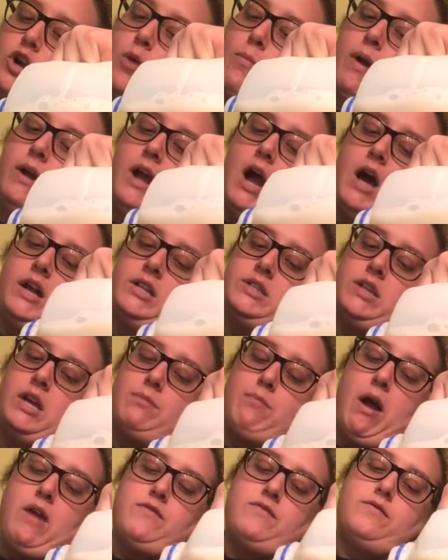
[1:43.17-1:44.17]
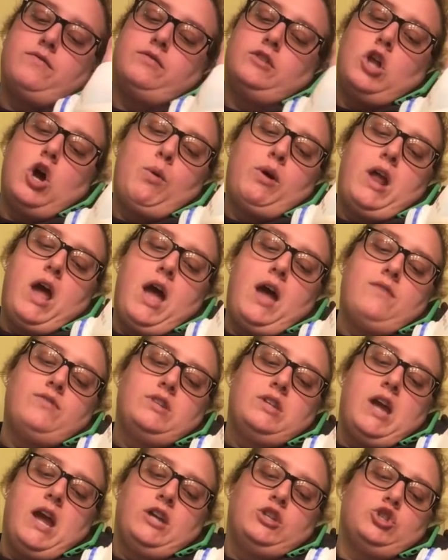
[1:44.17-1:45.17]
Oh my god, it's like my flow on a
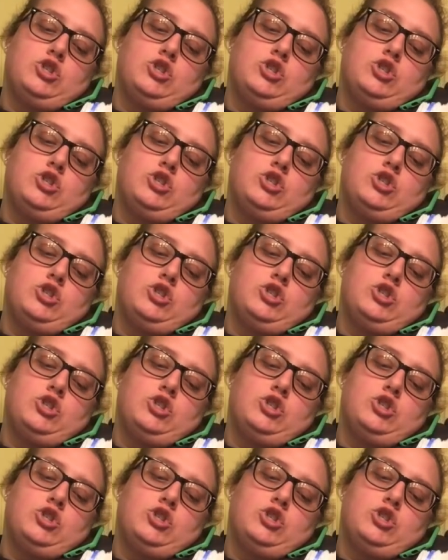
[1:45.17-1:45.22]
heavy day.